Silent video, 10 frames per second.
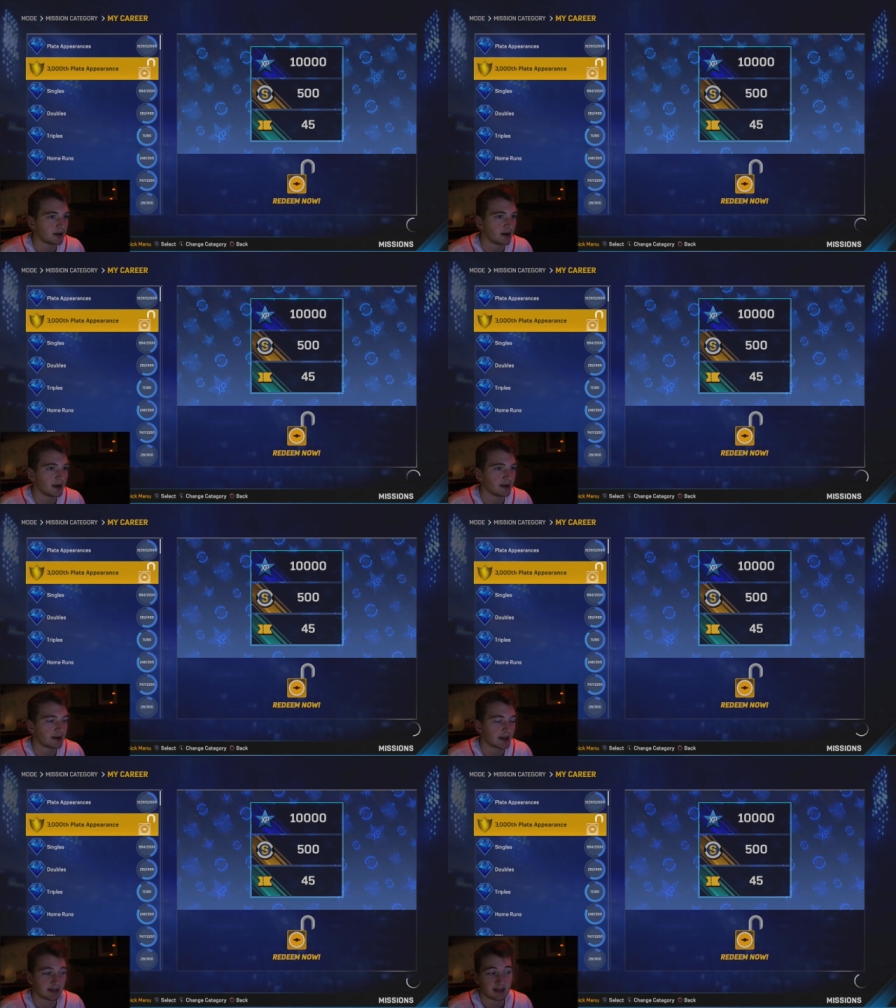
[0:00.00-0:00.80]
Alright,
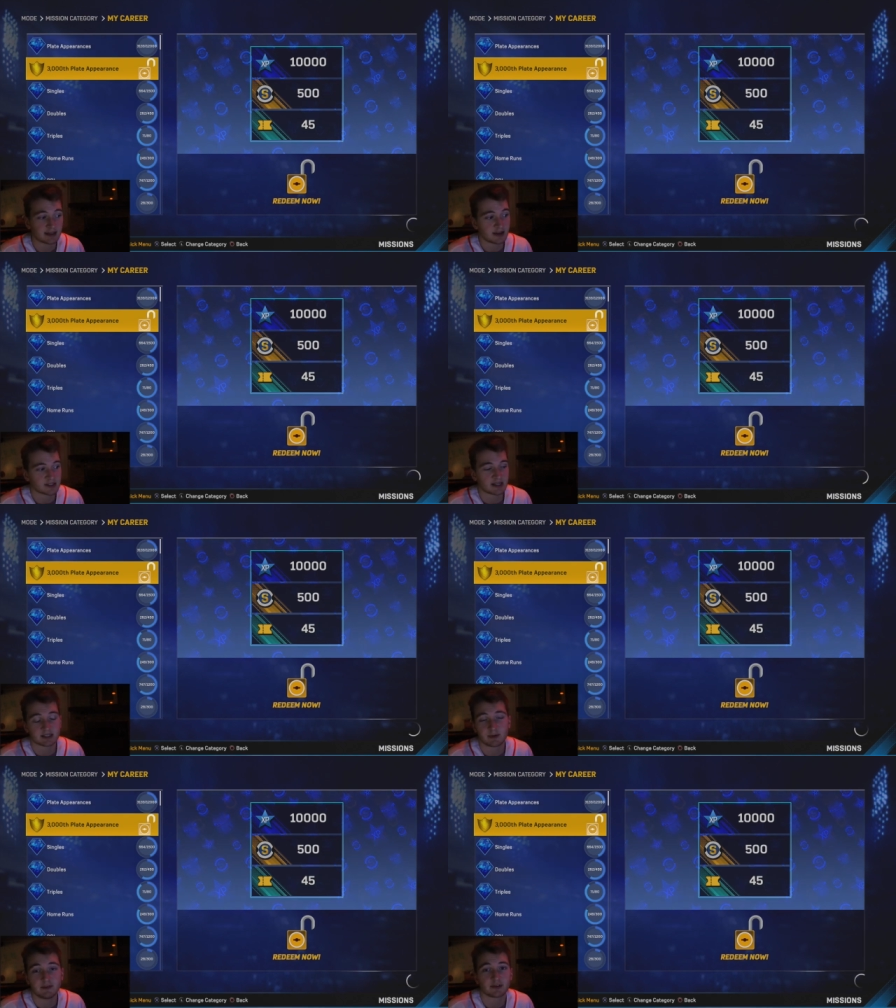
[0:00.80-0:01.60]
I got 10,000
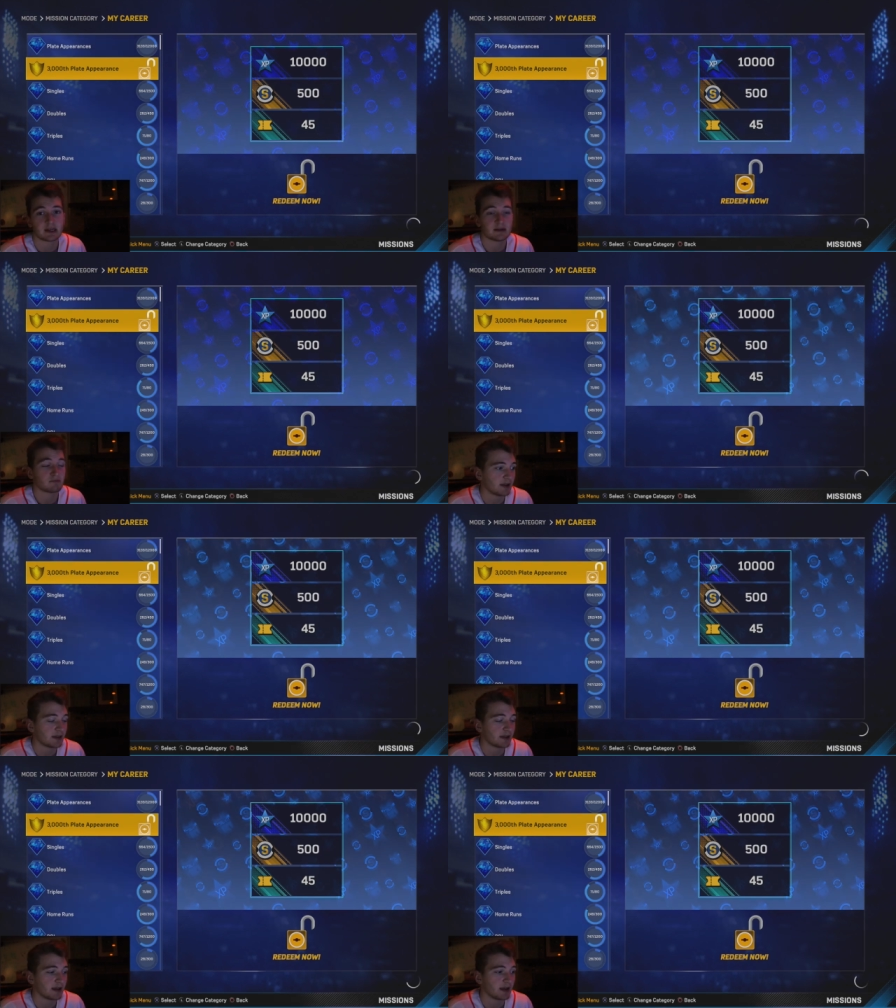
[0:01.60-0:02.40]
XP for that,
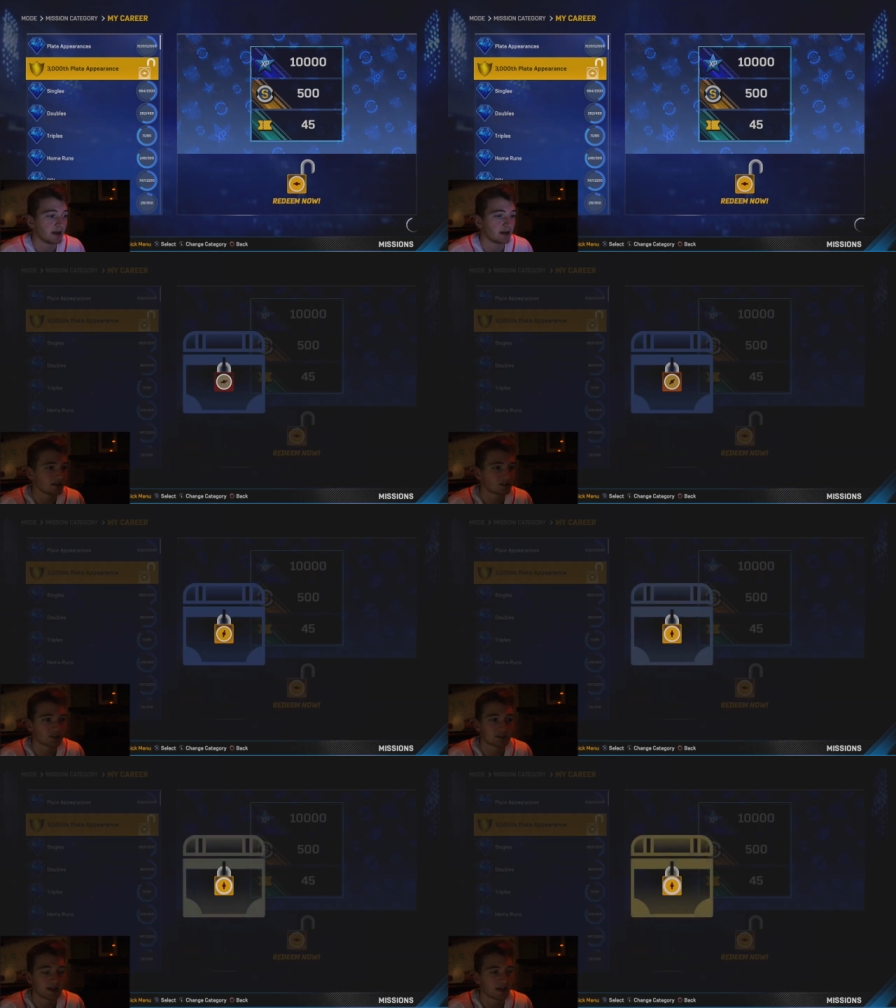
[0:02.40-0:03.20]
and then it's
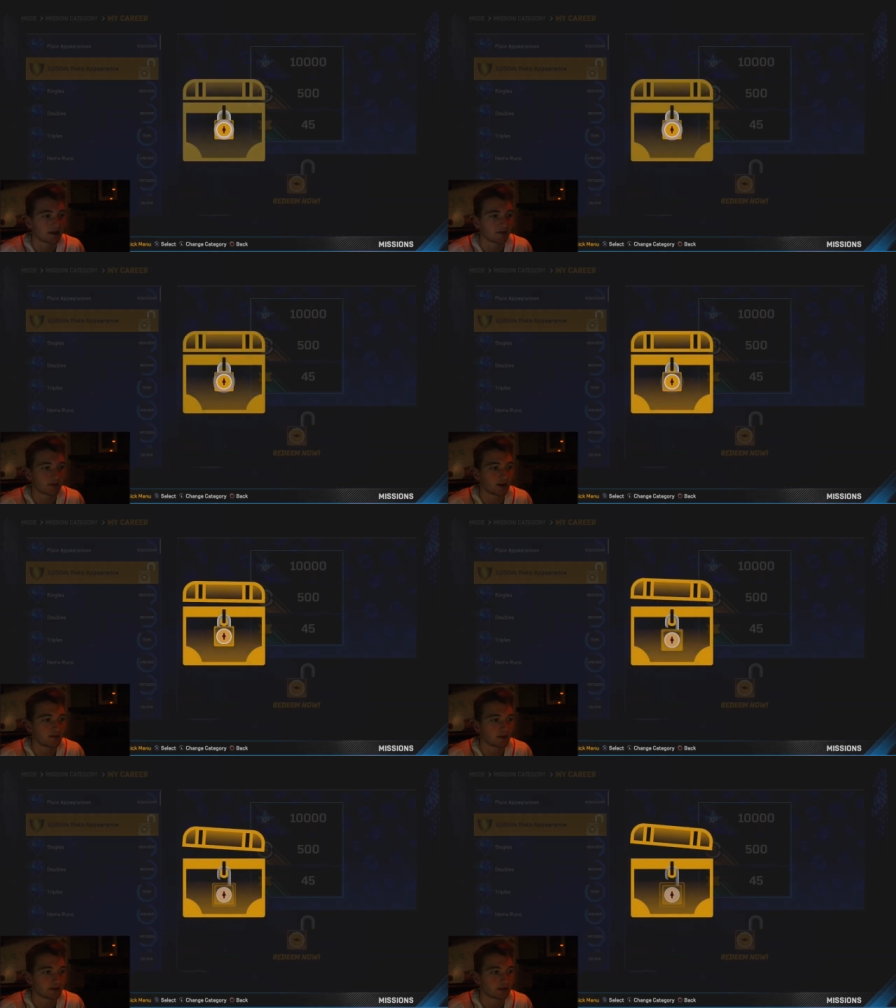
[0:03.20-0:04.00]
just taking
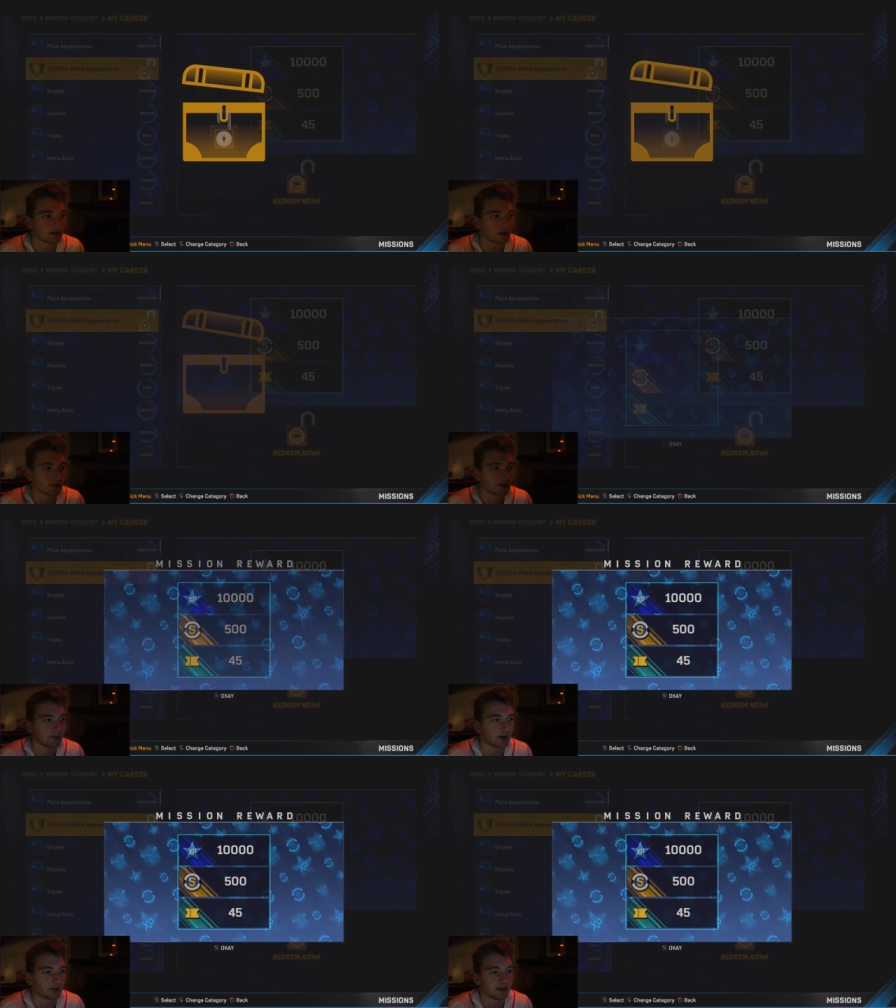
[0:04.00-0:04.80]
forever to load.
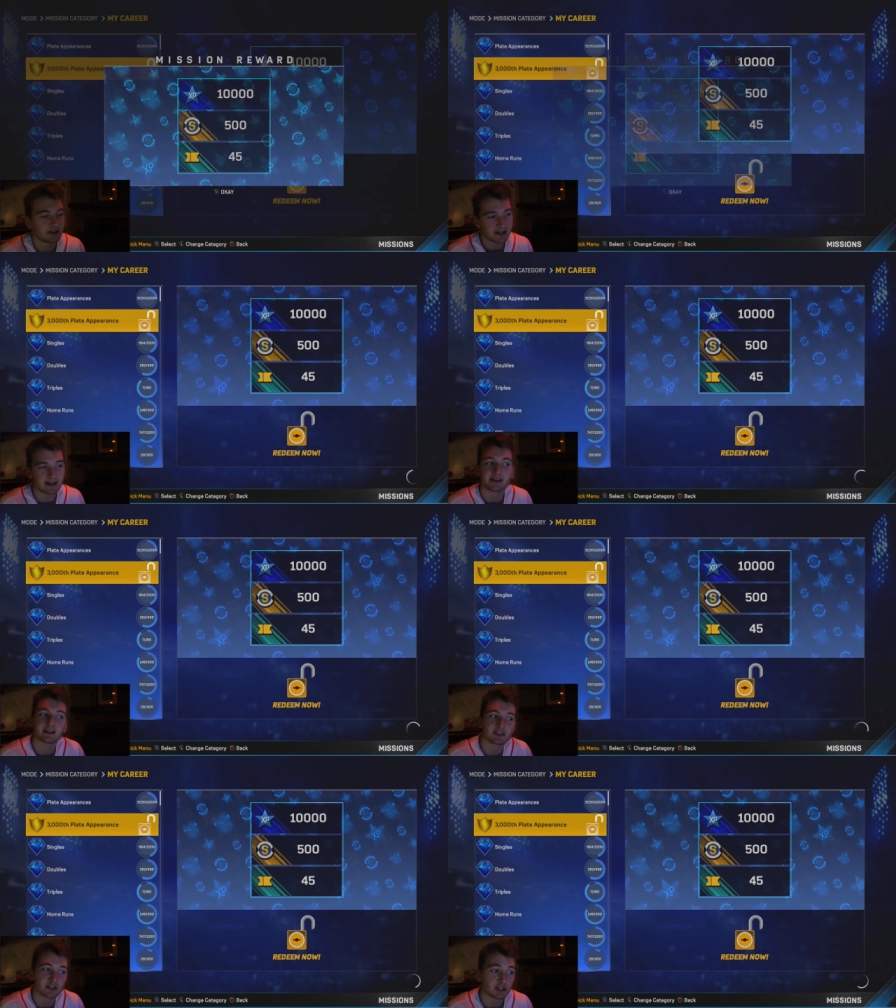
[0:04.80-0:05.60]
Come on, when you click it,
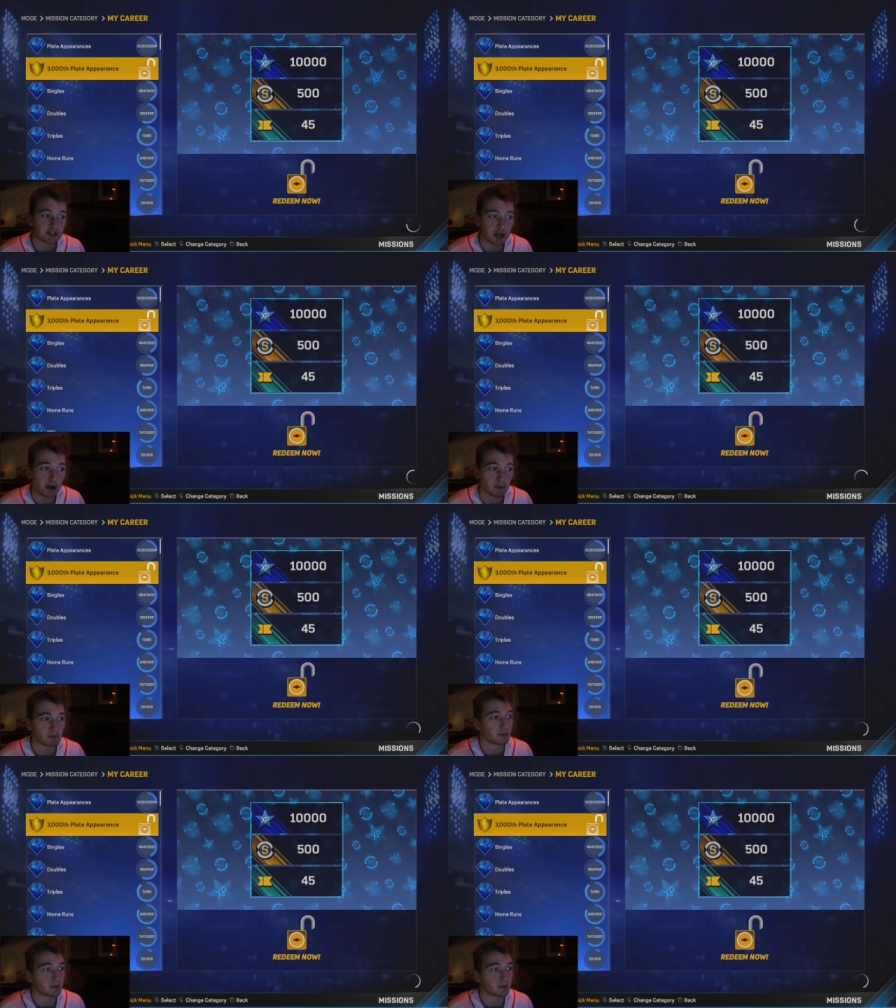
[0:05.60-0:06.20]
it should just go.